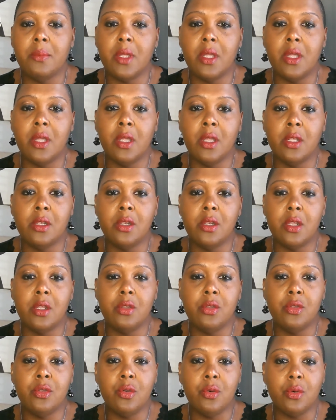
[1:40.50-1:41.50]
in
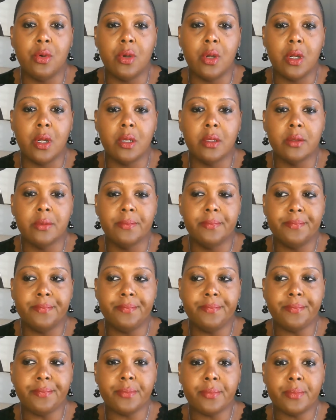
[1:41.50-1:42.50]
your
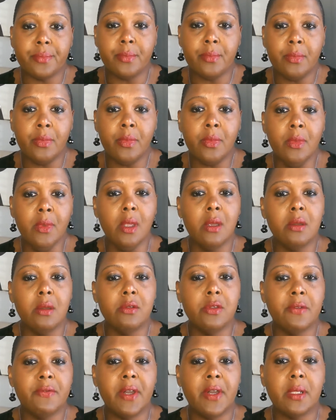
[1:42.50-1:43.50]

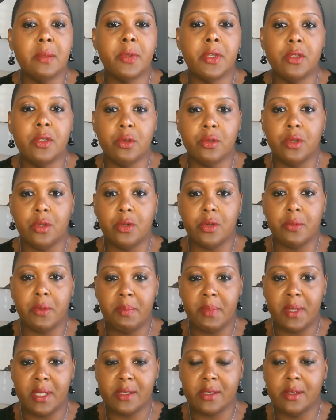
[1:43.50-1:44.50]
developing your notary
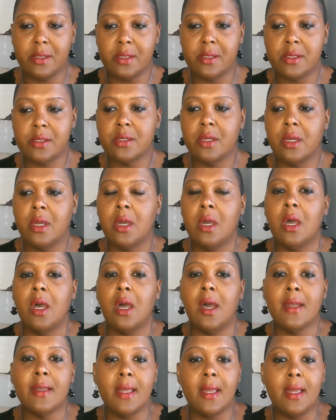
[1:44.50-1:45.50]
business.
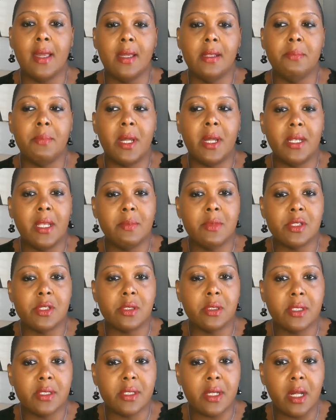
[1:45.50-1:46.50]
Again, my name is
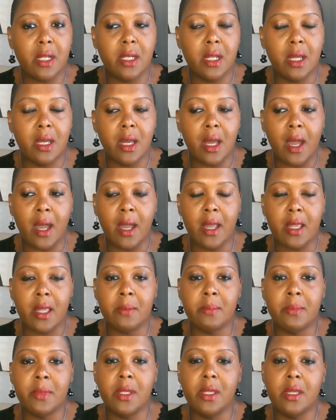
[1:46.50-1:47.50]
Lasagna. I
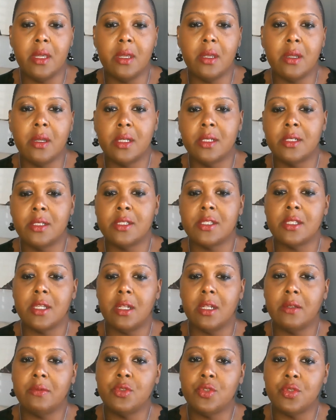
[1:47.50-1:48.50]
am here in the
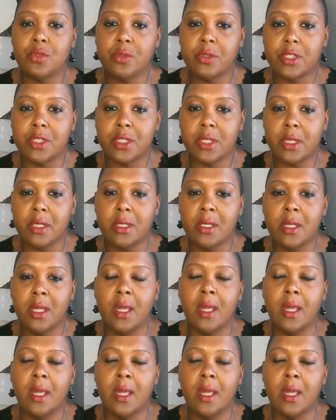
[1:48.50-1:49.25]
state of Georgia,